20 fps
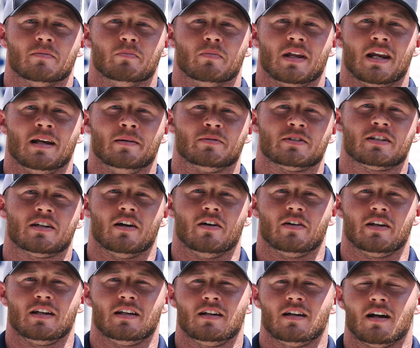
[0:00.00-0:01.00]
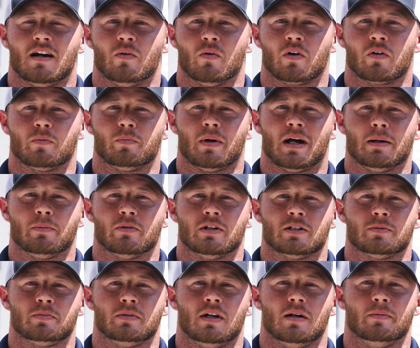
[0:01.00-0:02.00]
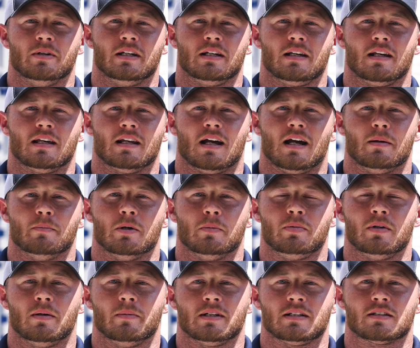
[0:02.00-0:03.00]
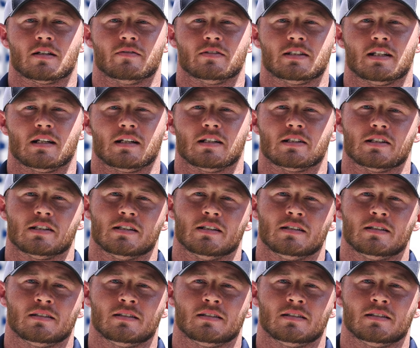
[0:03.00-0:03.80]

My name's Koty. I work with Pipe Wrench Plumbing and I'm a plumbing service technician.